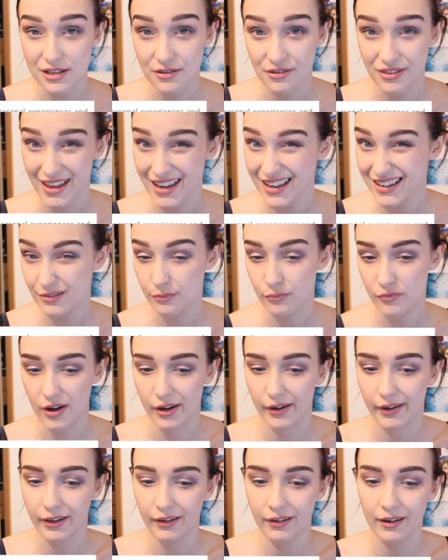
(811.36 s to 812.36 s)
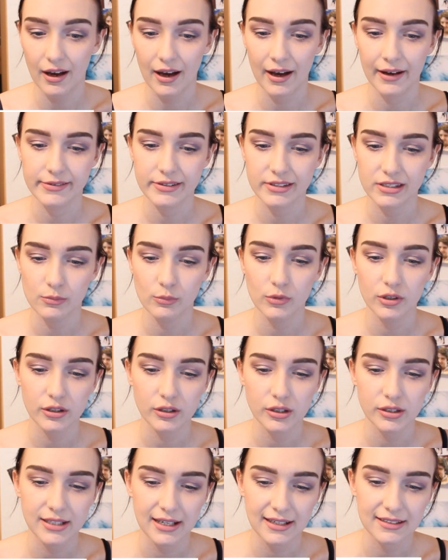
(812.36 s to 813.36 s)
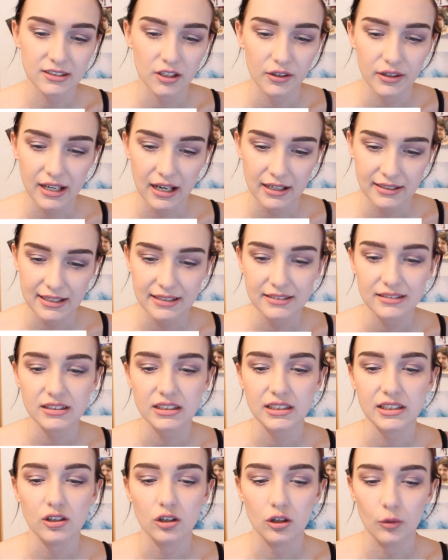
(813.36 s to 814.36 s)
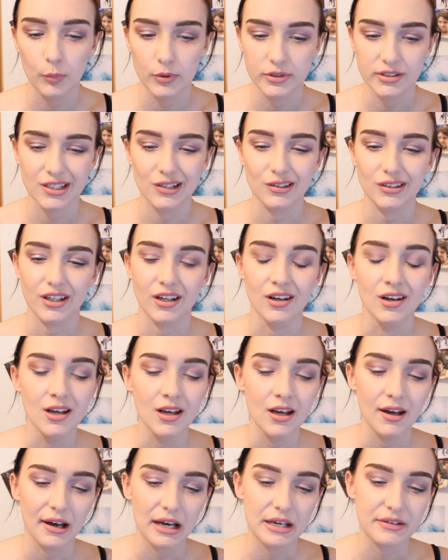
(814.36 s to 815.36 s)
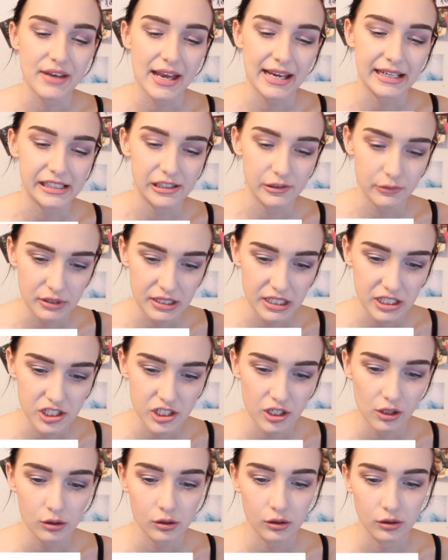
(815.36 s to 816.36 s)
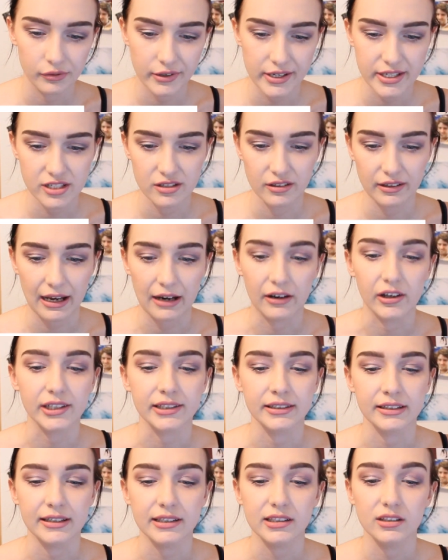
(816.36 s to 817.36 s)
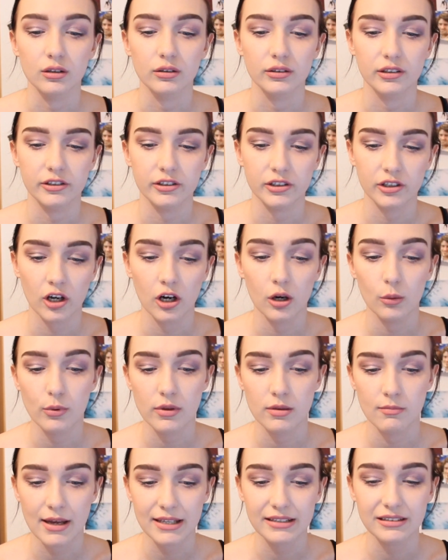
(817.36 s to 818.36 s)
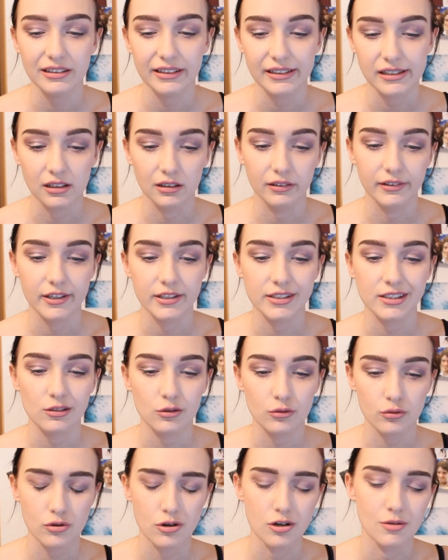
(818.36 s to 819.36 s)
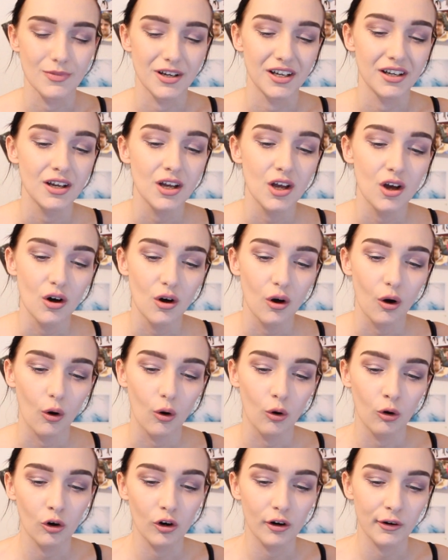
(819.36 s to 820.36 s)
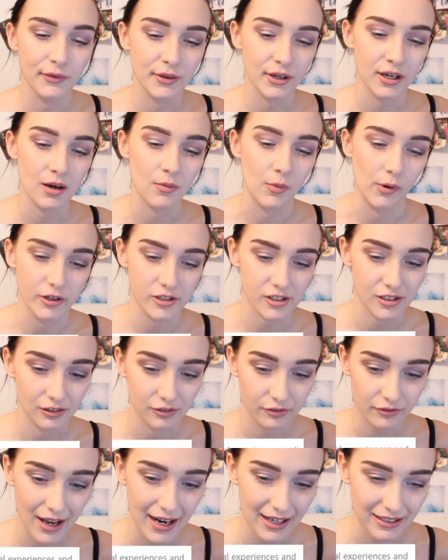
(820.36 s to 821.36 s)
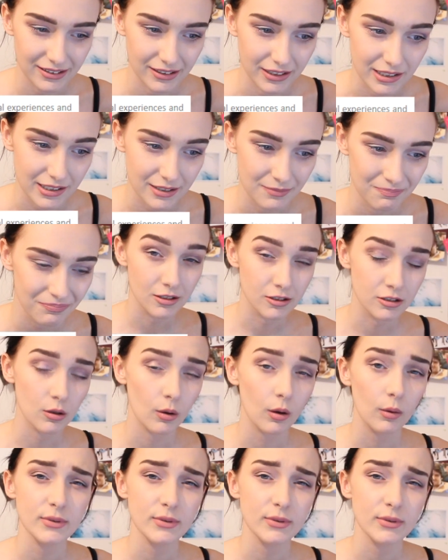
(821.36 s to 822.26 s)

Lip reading: they define as someone who takes on the identity or persona of any creature or fictional character in order to cope with mental illness, trauma, or other emotional factors. So what